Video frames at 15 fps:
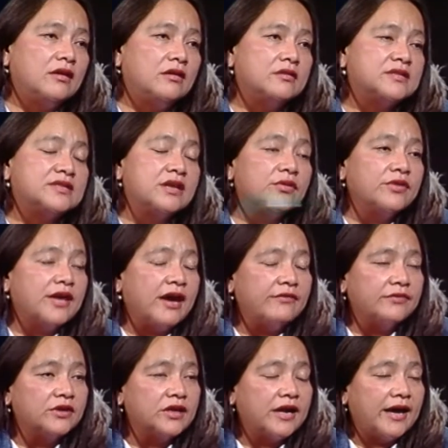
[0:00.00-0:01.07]
South
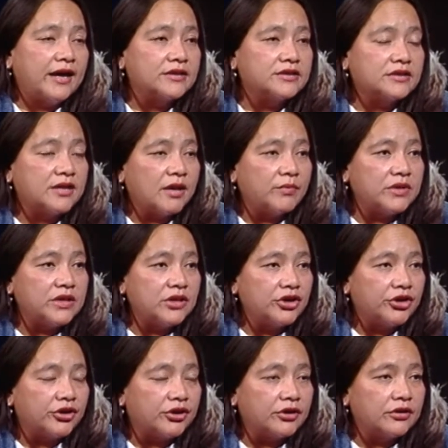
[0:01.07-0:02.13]
Africa had to come
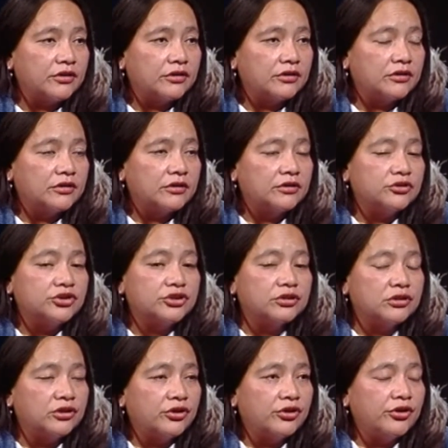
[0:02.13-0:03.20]
here to
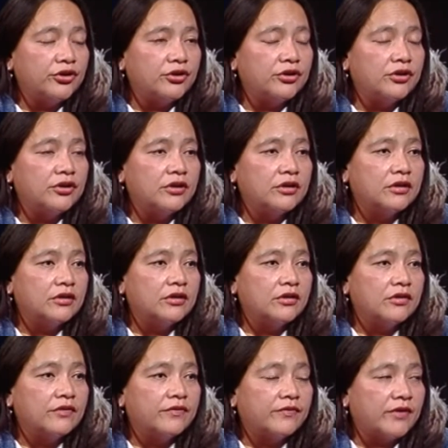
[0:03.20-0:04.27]
learn
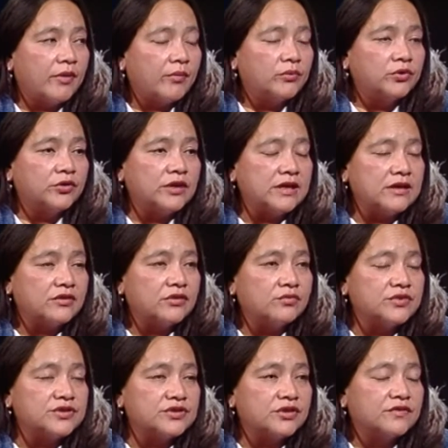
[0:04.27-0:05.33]
from looking at the
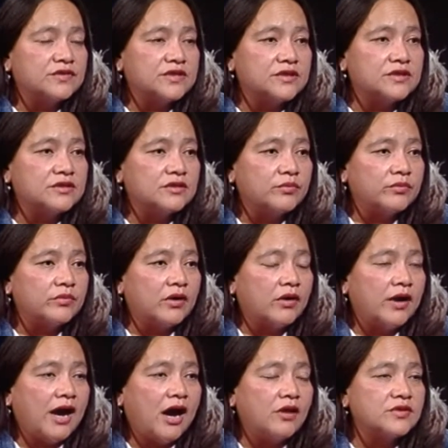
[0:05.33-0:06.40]
reserve system on
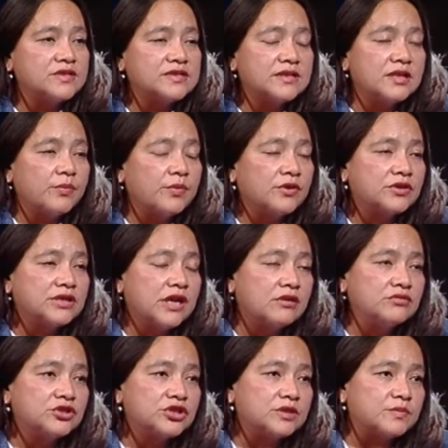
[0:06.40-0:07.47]
how to set up their
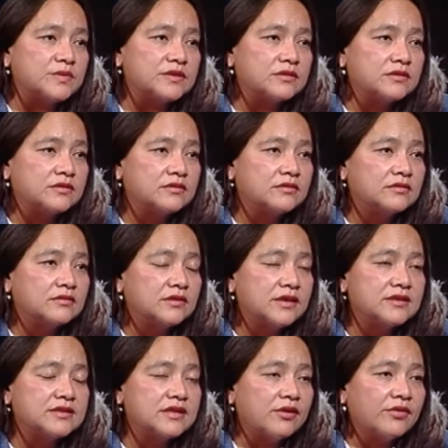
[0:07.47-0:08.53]
townships in
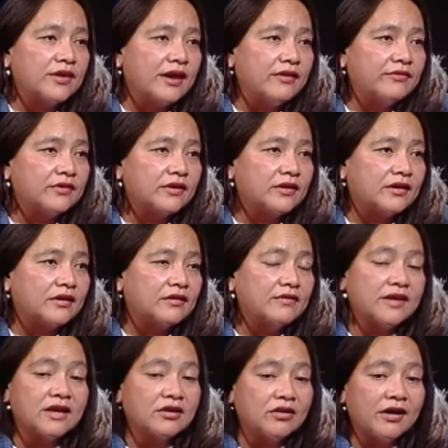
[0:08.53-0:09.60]
South Africa.
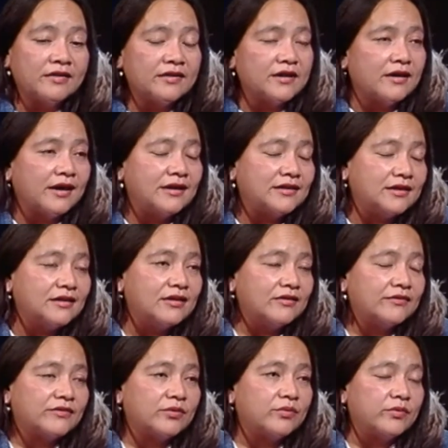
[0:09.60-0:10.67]
They got the idea
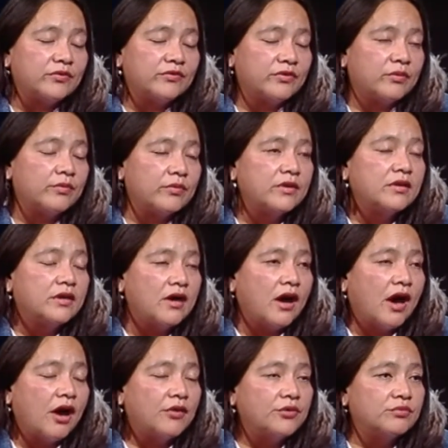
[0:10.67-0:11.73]
from
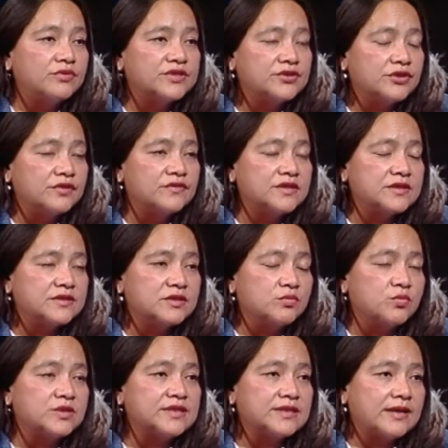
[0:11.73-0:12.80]
how the reserve system
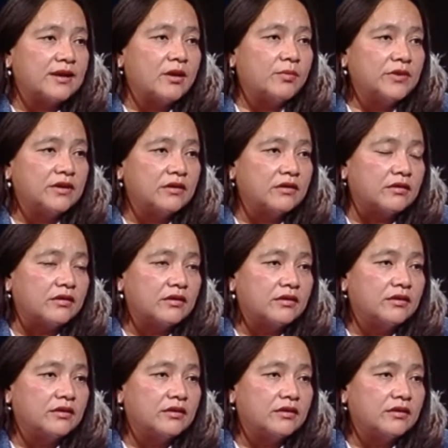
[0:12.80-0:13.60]
was set up here.